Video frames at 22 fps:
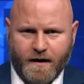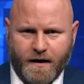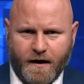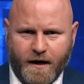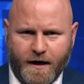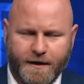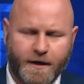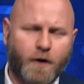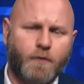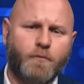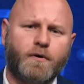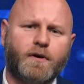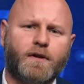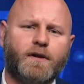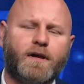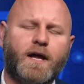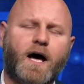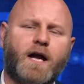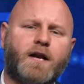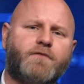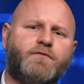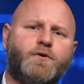I know what a
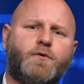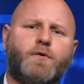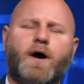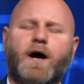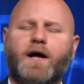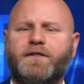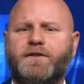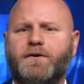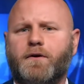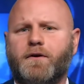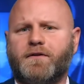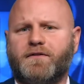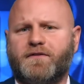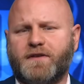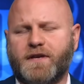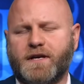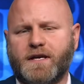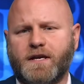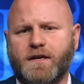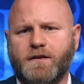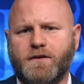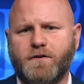lot of you out there are
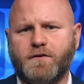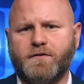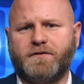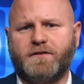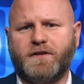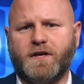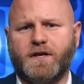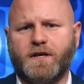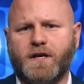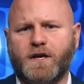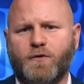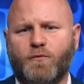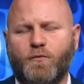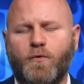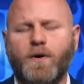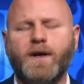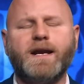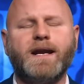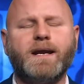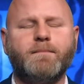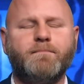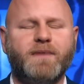thinking. You're thinking,
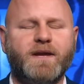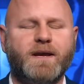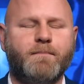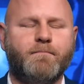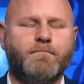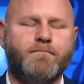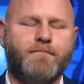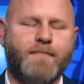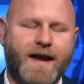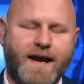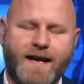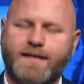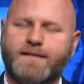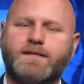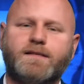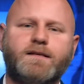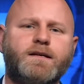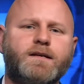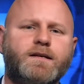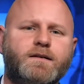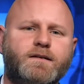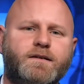wouldn't it be
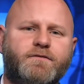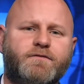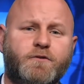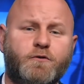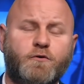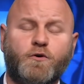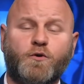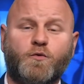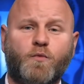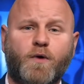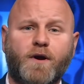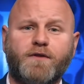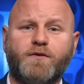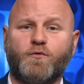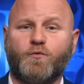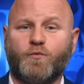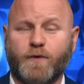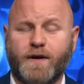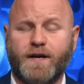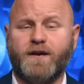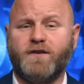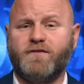amazing if you could wear the
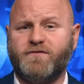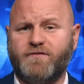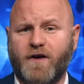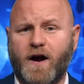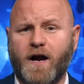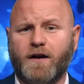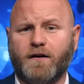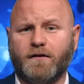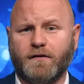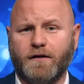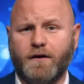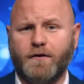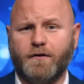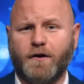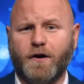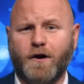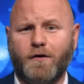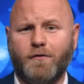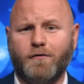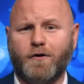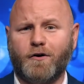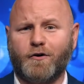Ring of Fire
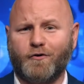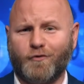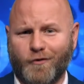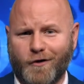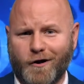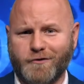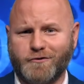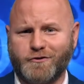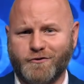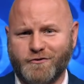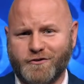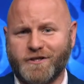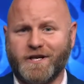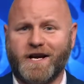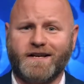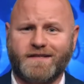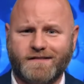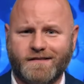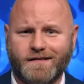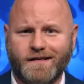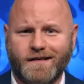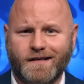logo across your
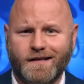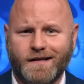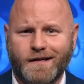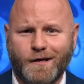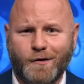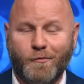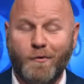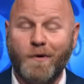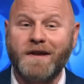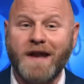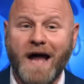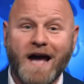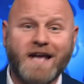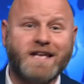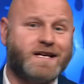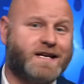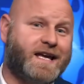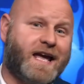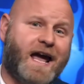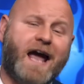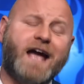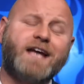chest? Well, now
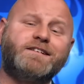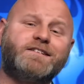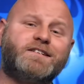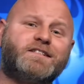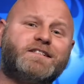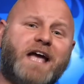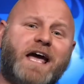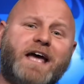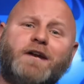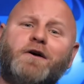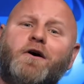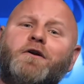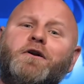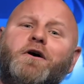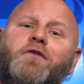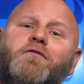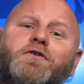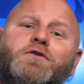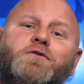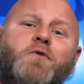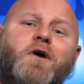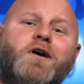you can. Just head on
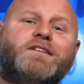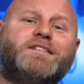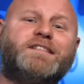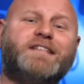over to our